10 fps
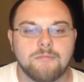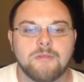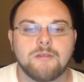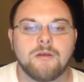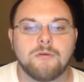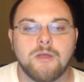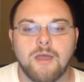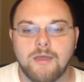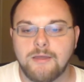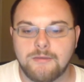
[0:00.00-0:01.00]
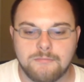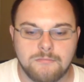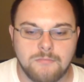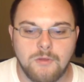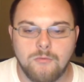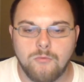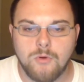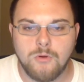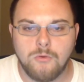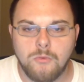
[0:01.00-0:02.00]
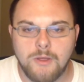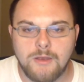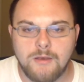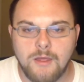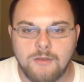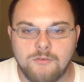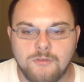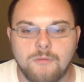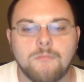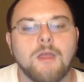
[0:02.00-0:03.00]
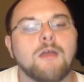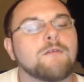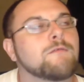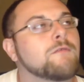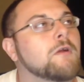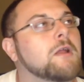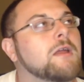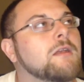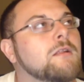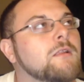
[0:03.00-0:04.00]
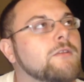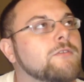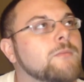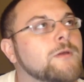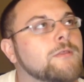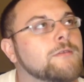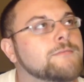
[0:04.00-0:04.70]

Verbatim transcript: Okay, whirlwind. Just frickin' Elizabeth.